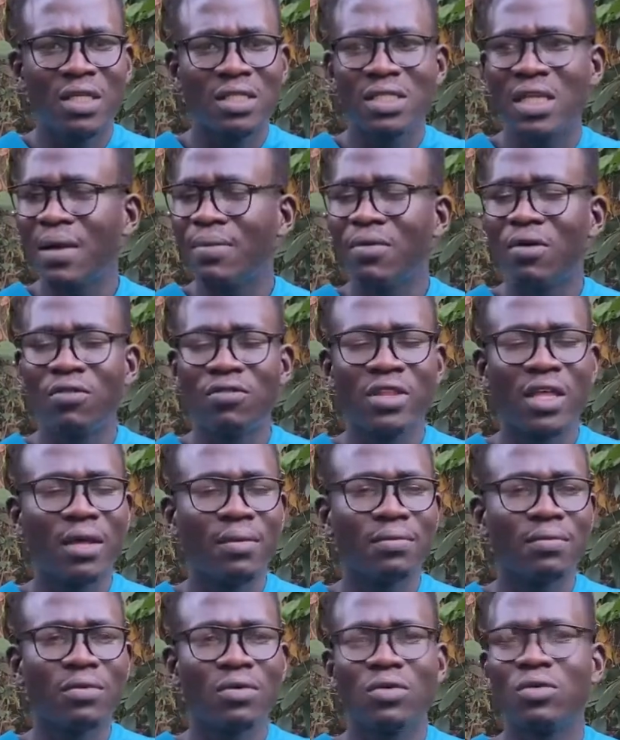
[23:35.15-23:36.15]
Some of
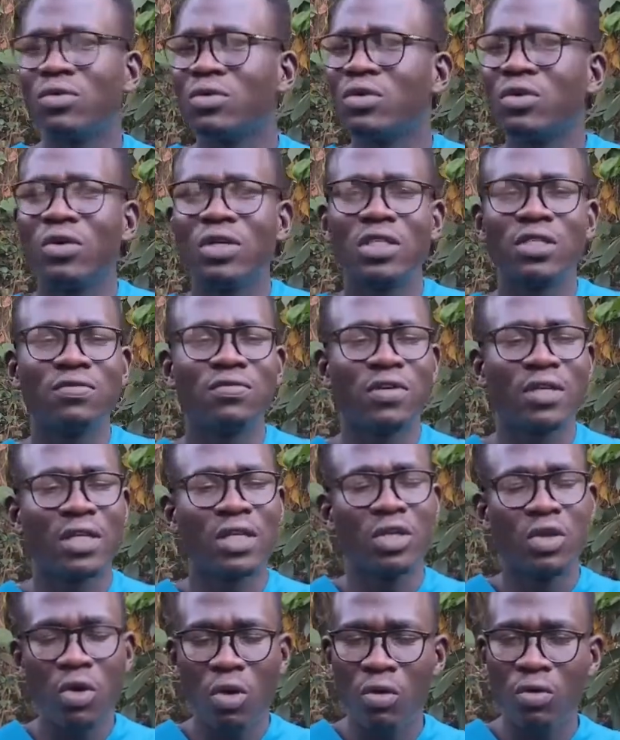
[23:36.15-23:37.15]
them would not
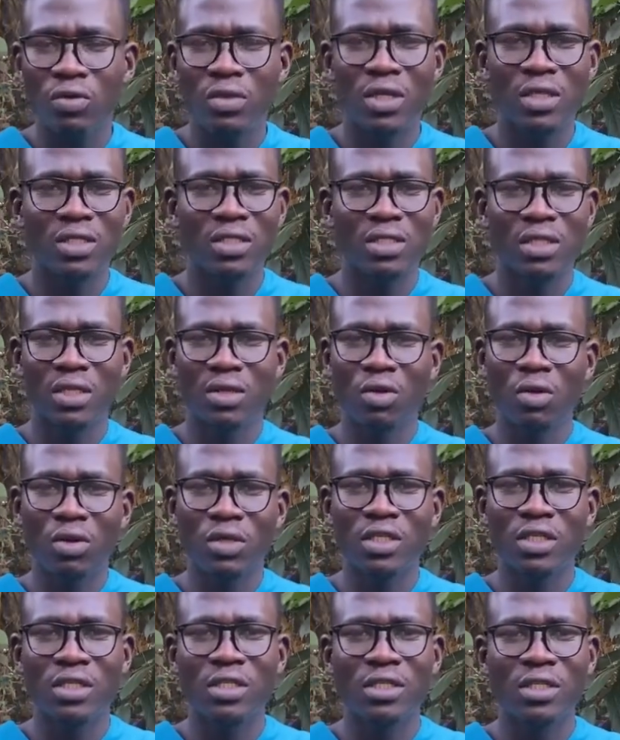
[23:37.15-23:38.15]
even know that they
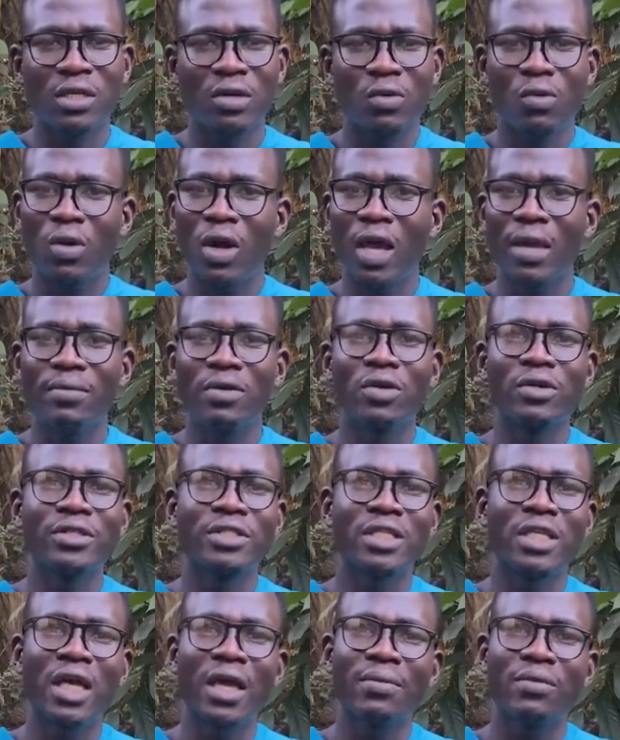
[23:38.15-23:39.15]
got it. Why?
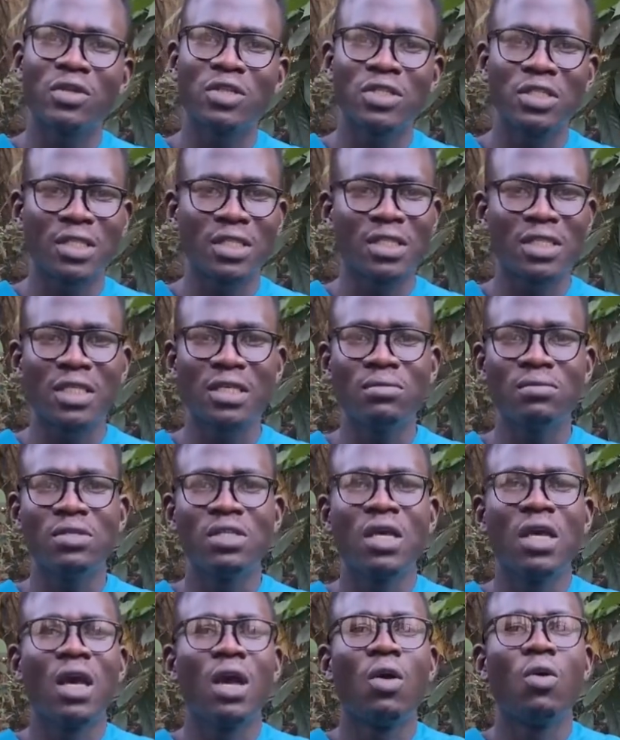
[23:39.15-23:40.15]
Because their immune systems
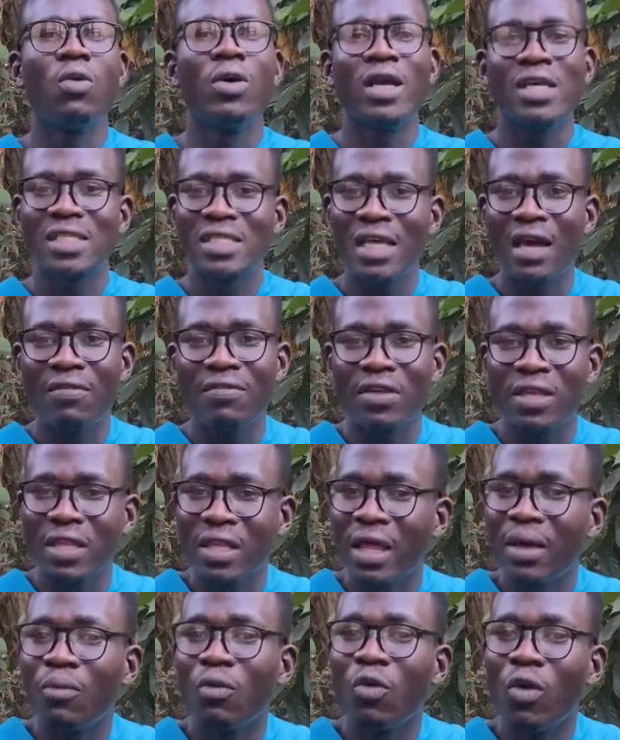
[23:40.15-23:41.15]
were
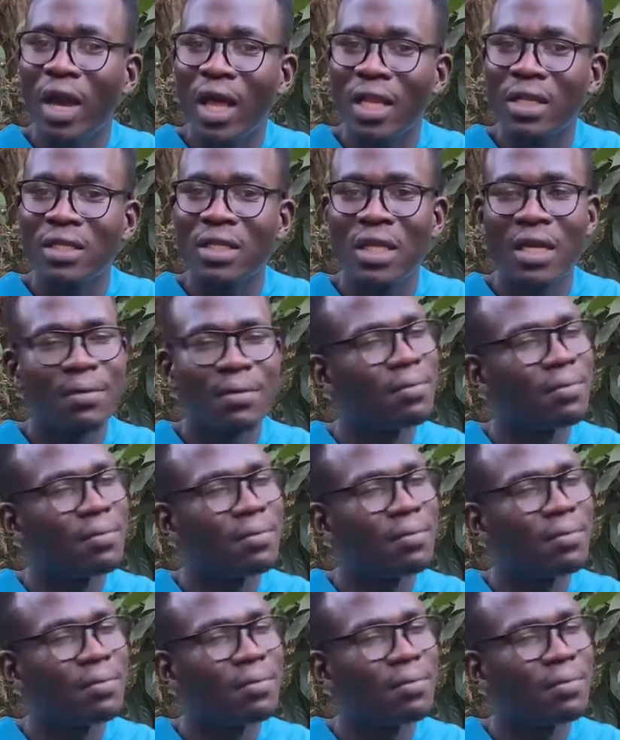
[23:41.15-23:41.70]
serving them well.